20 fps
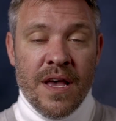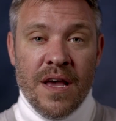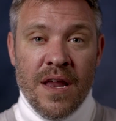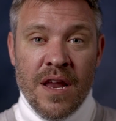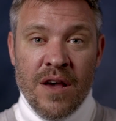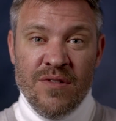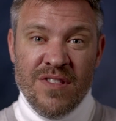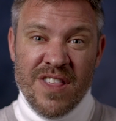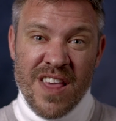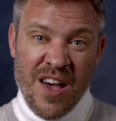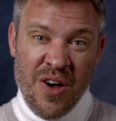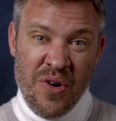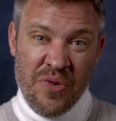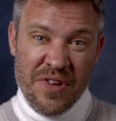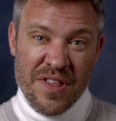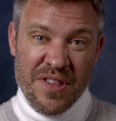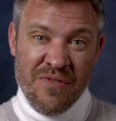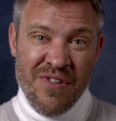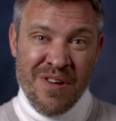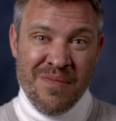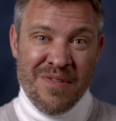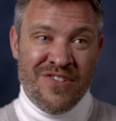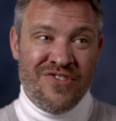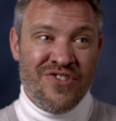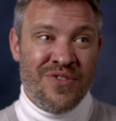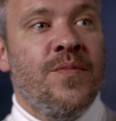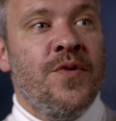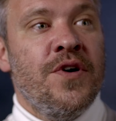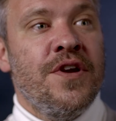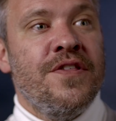And I was there holding the
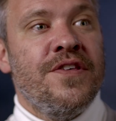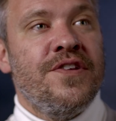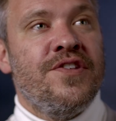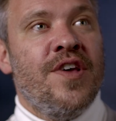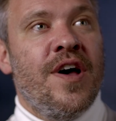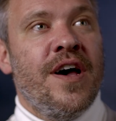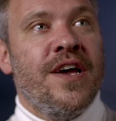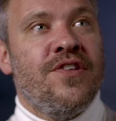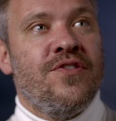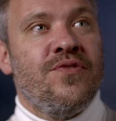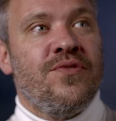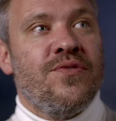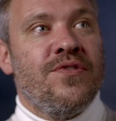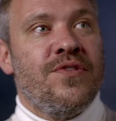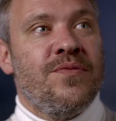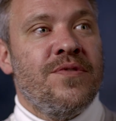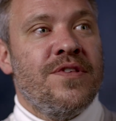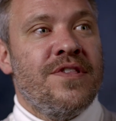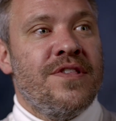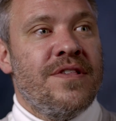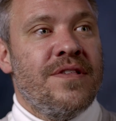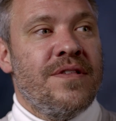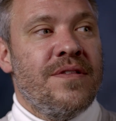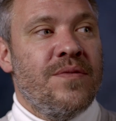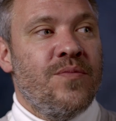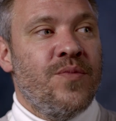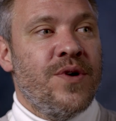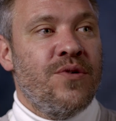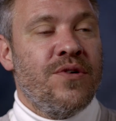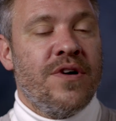rubbish. One of the titles was
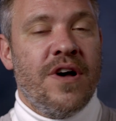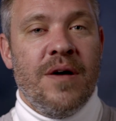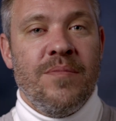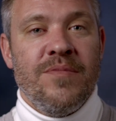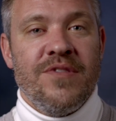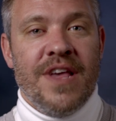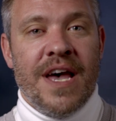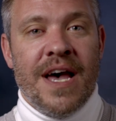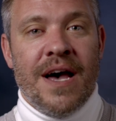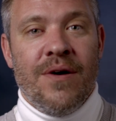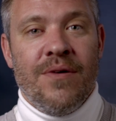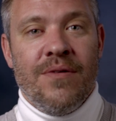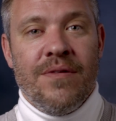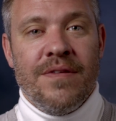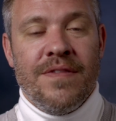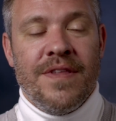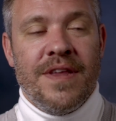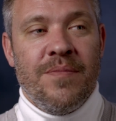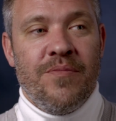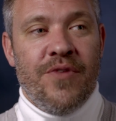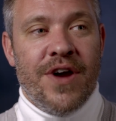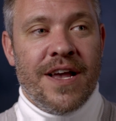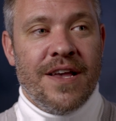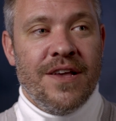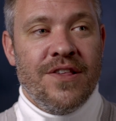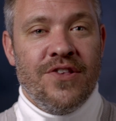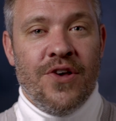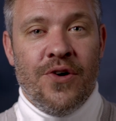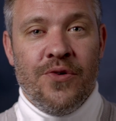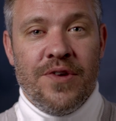Will Comes Out, and then in
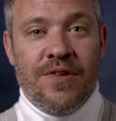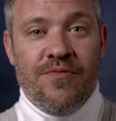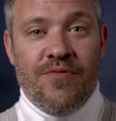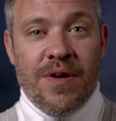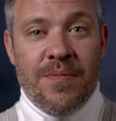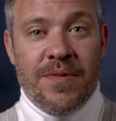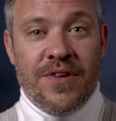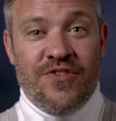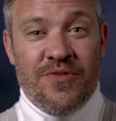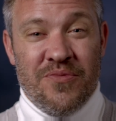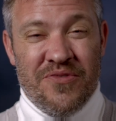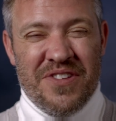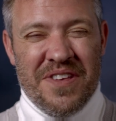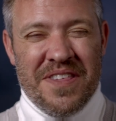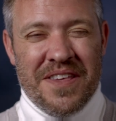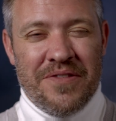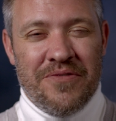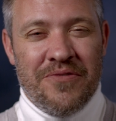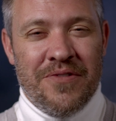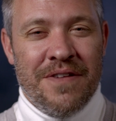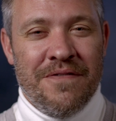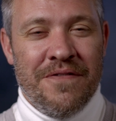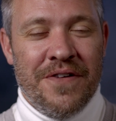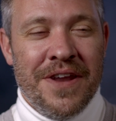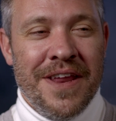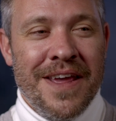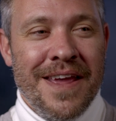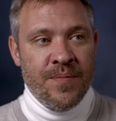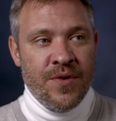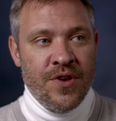brackets, Holding Rubbish, which I think is really
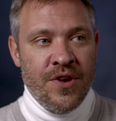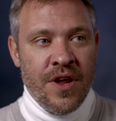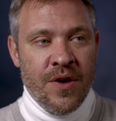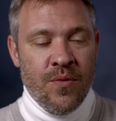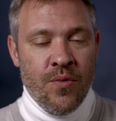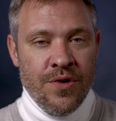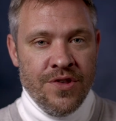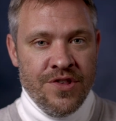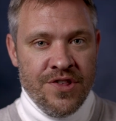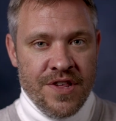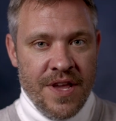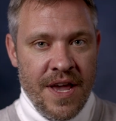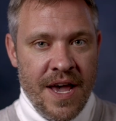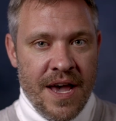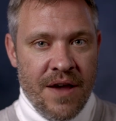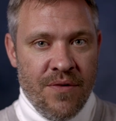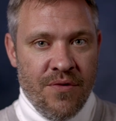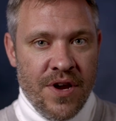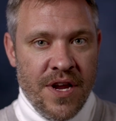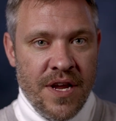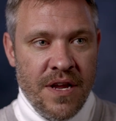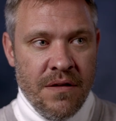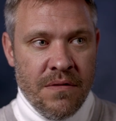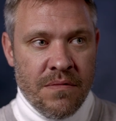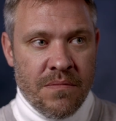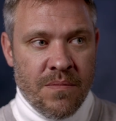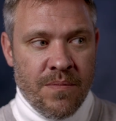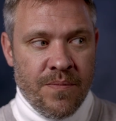funny. But, you know, it was scary.